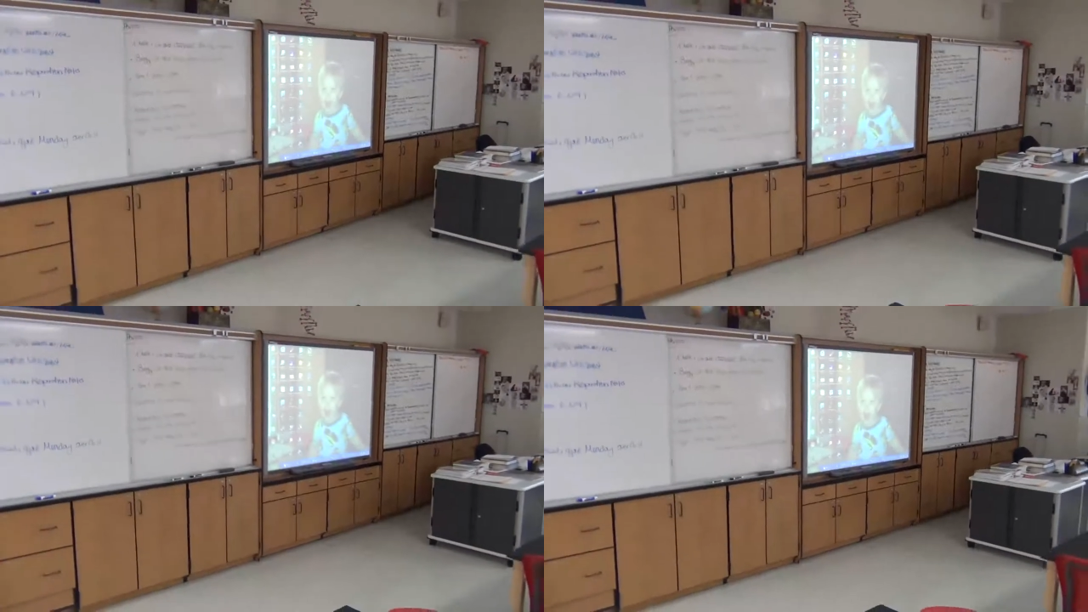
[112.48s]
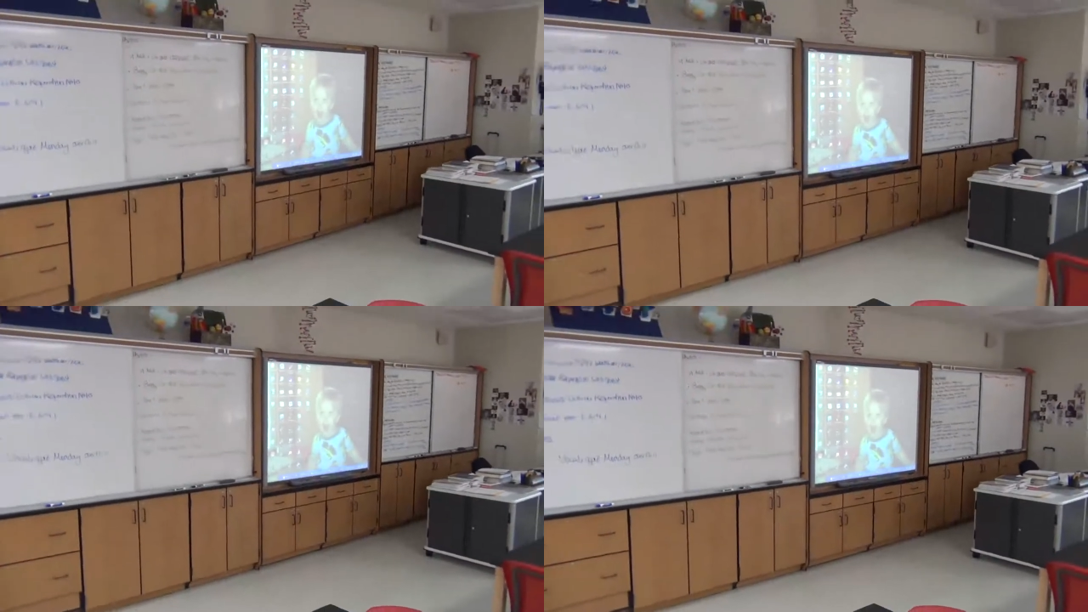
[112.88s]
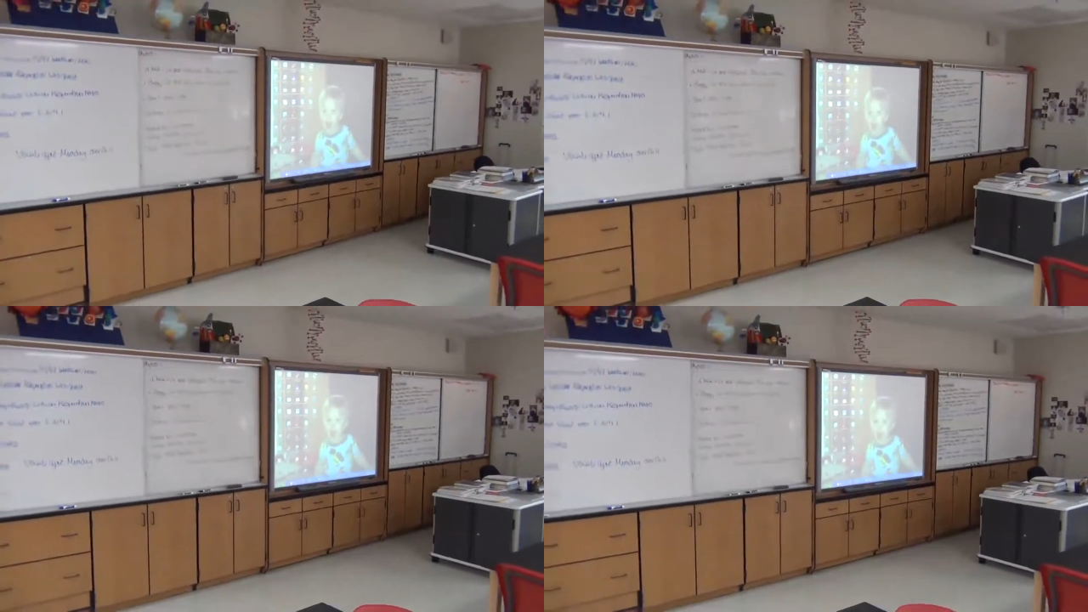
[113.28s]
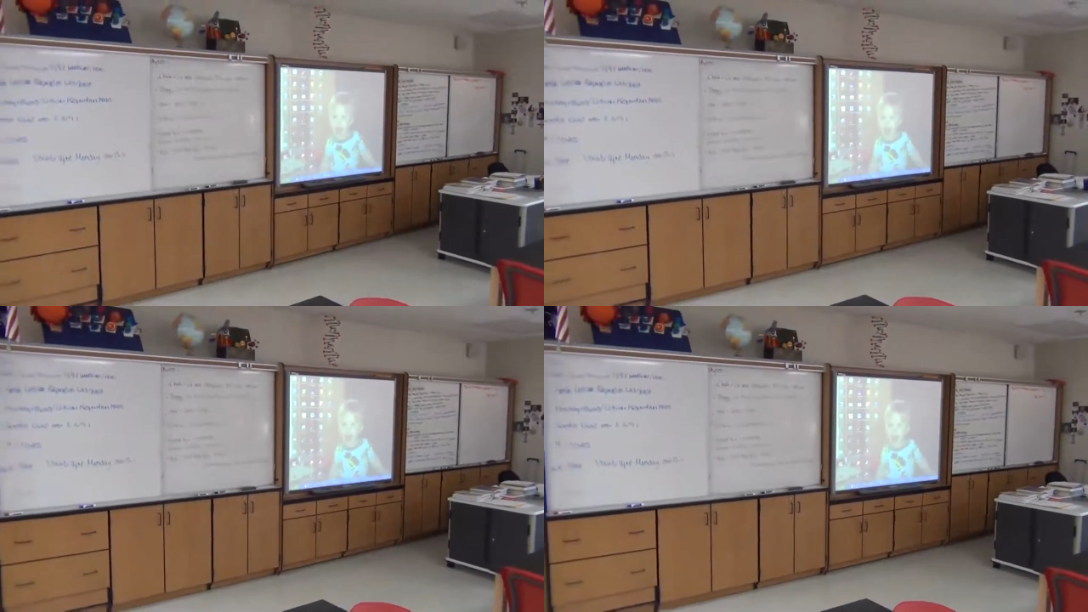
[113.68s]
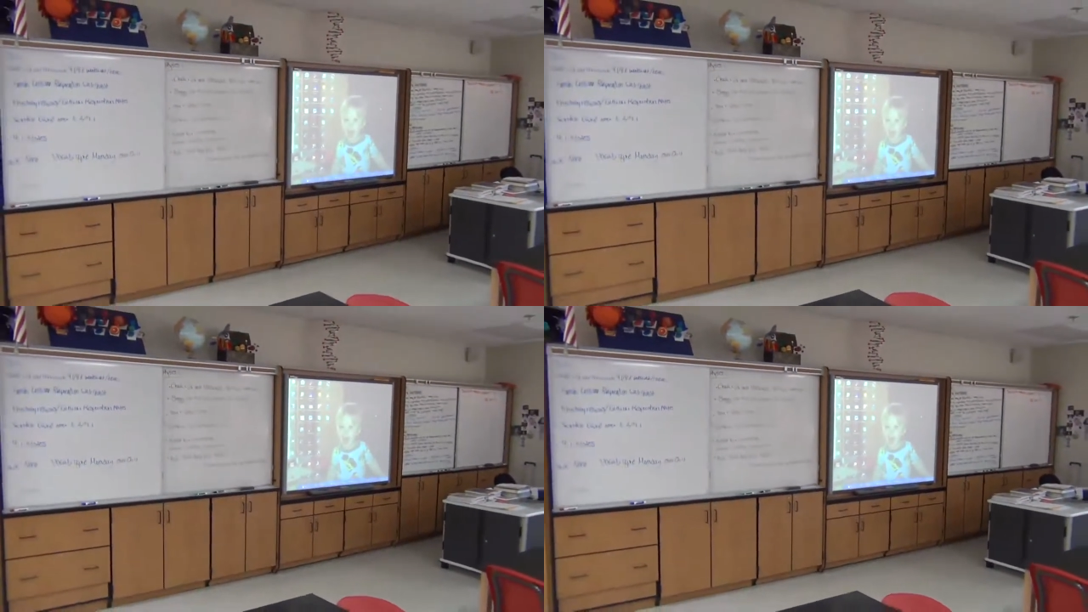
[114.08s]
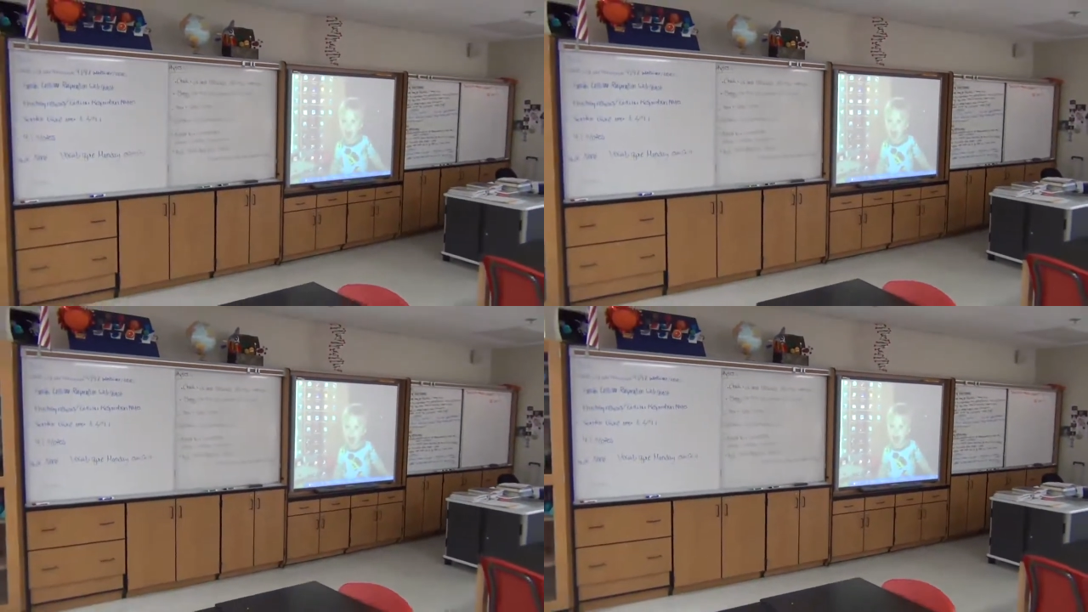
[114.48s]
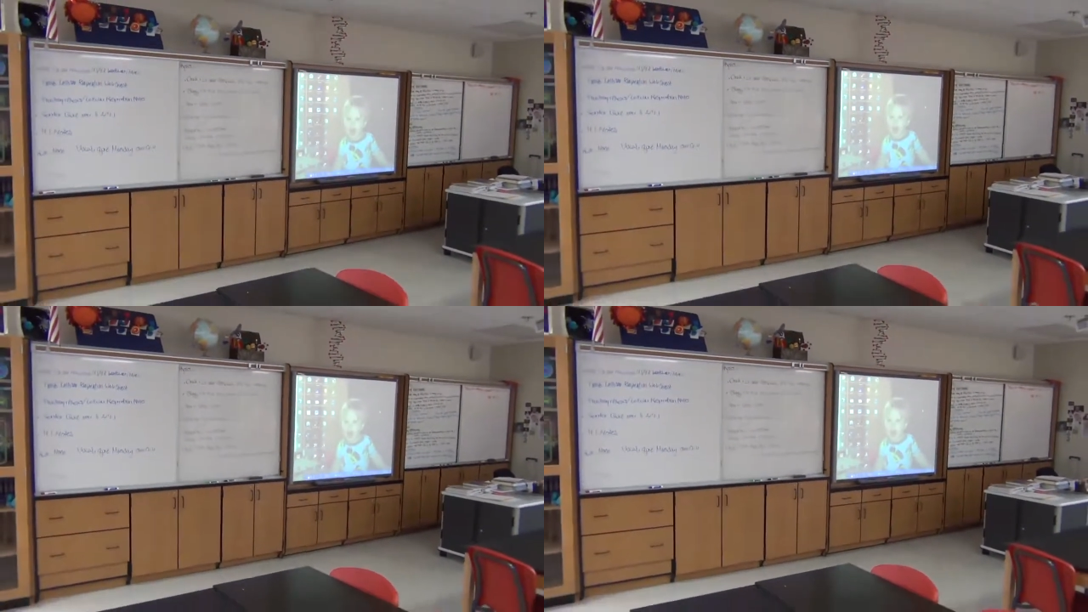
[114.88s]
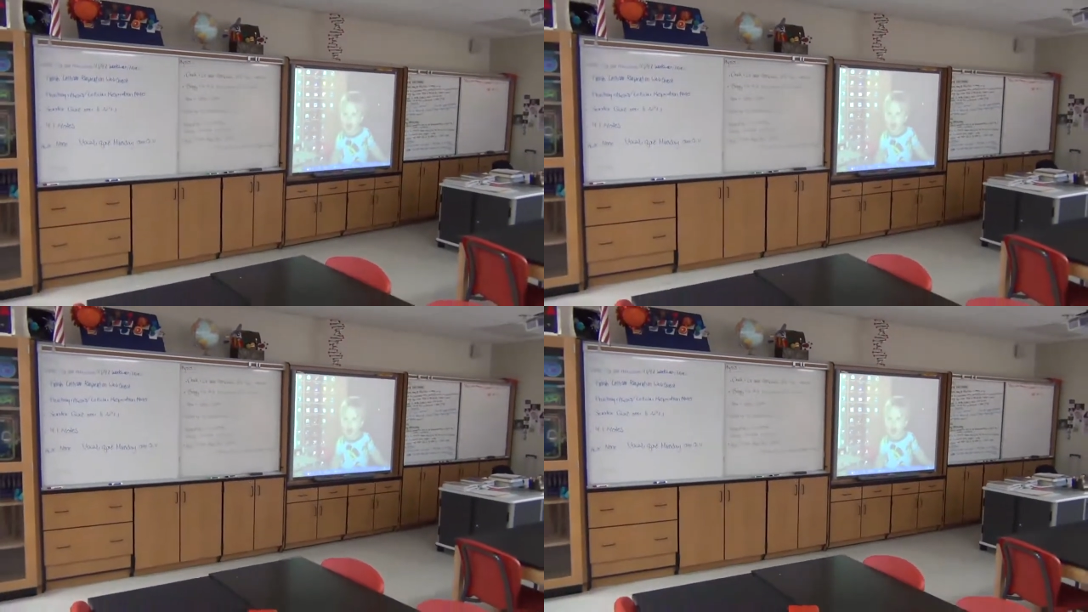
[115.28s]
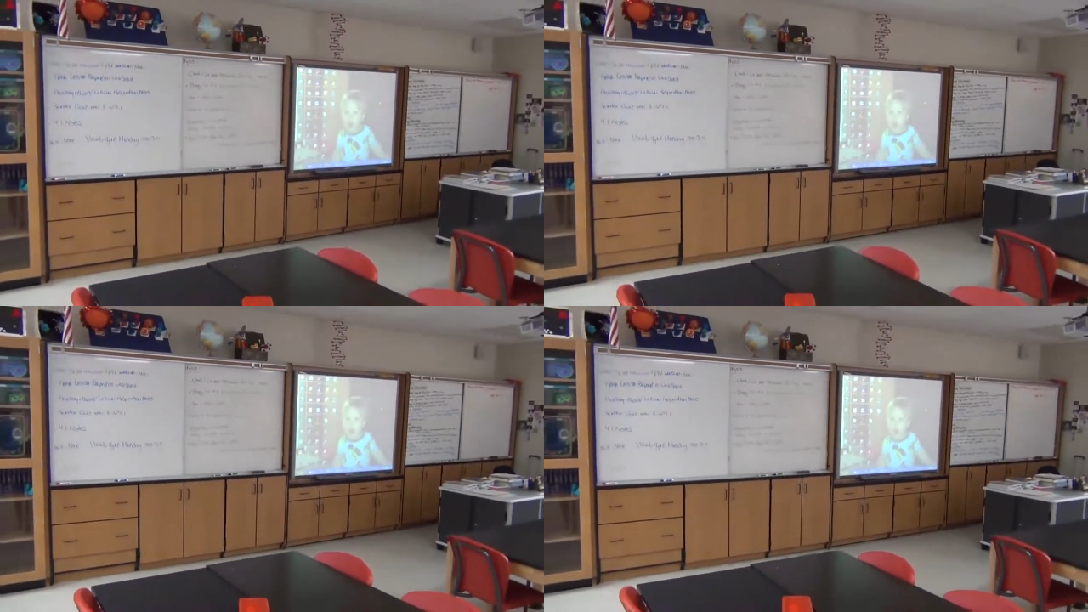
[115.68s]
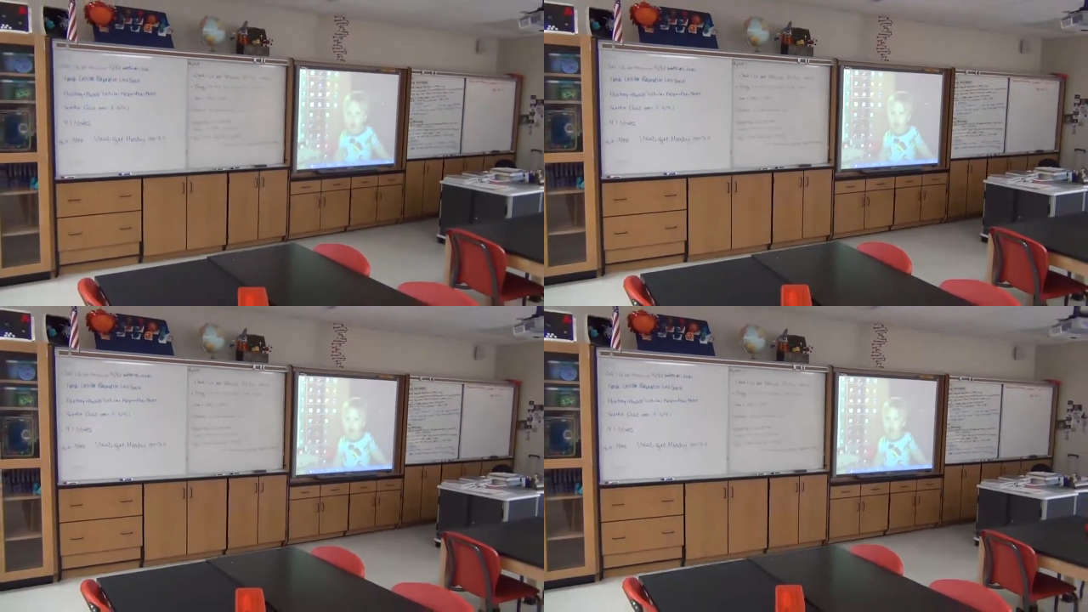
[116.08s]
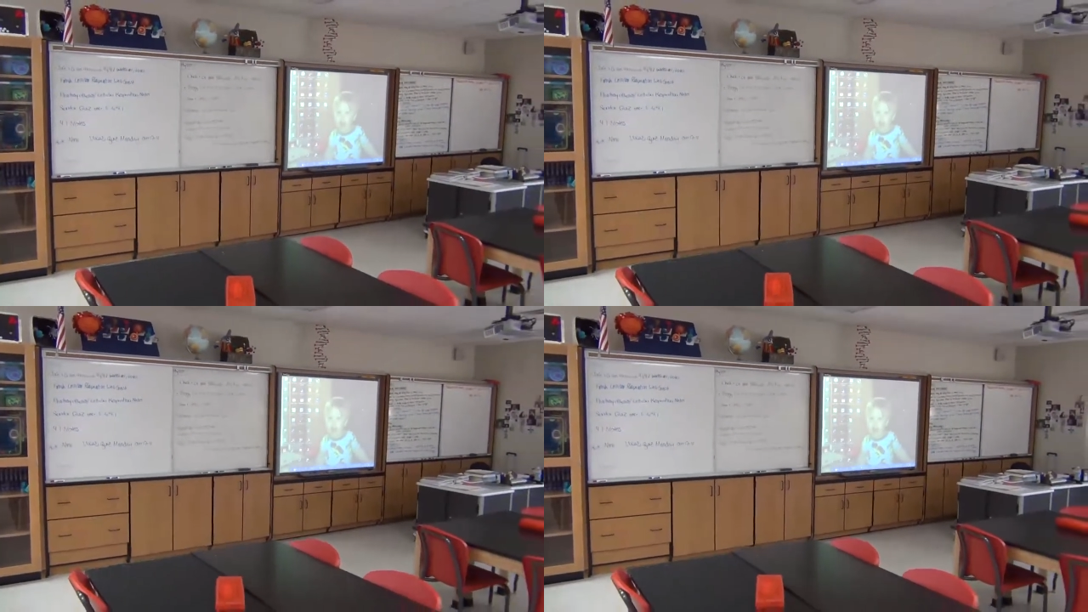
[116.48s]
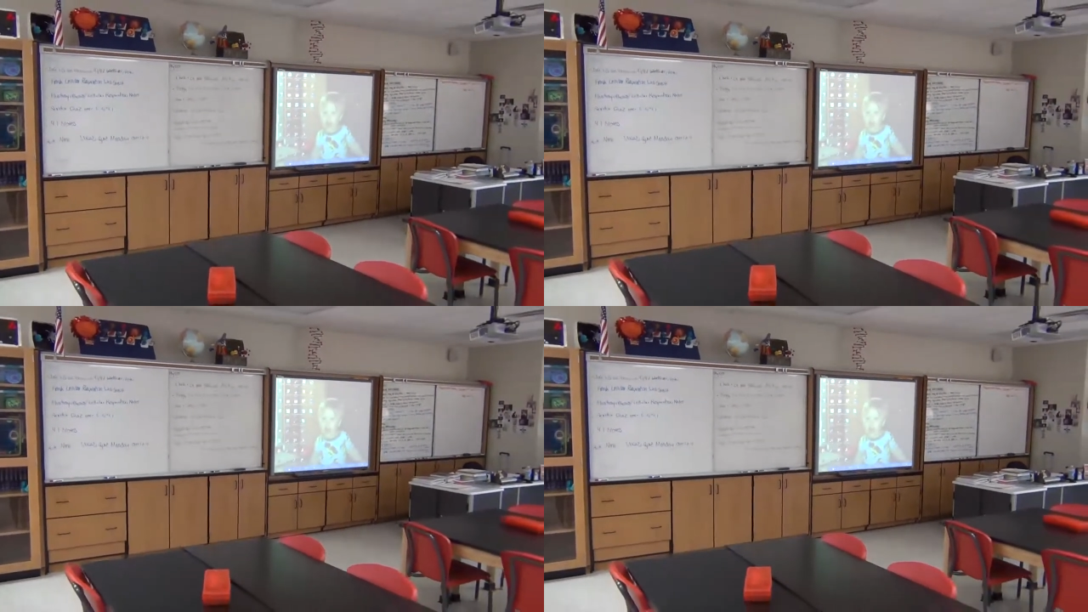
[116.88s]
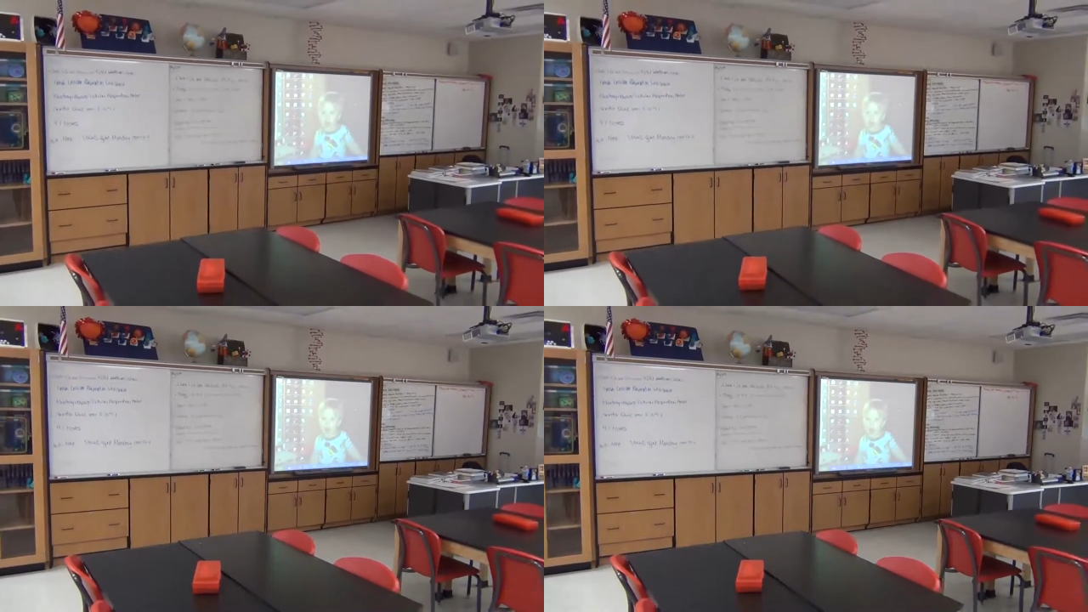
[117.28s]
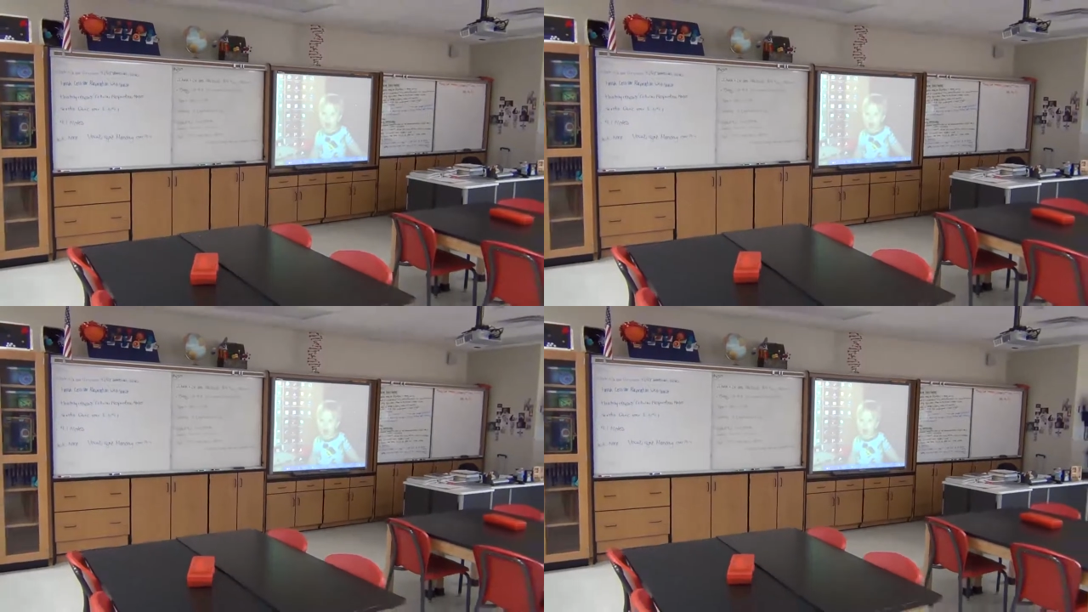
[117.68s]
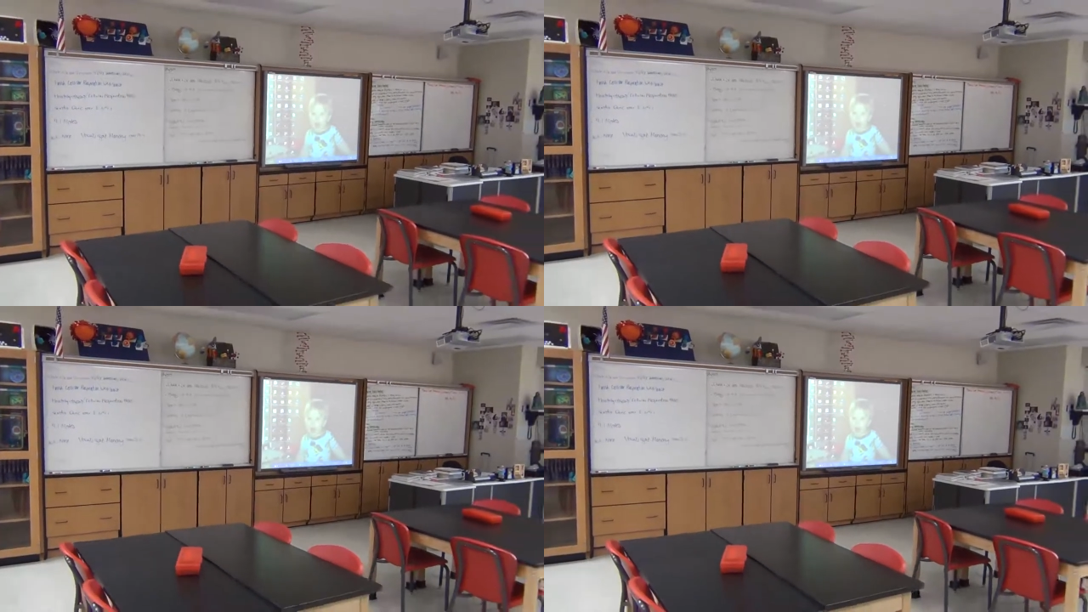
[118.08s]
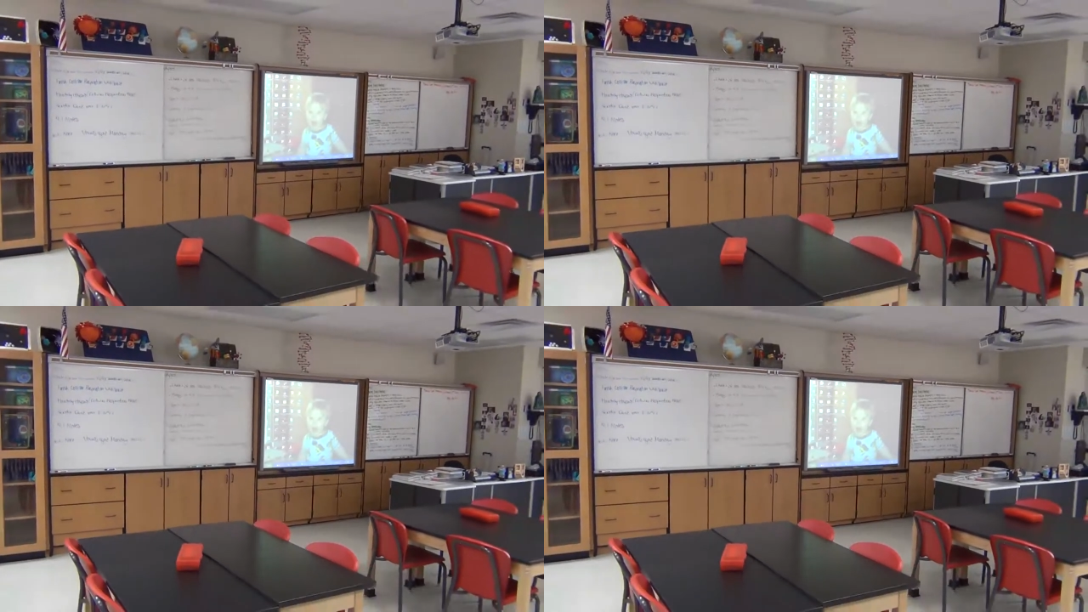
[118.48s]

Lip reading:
No face is visible, so there are no lips to read.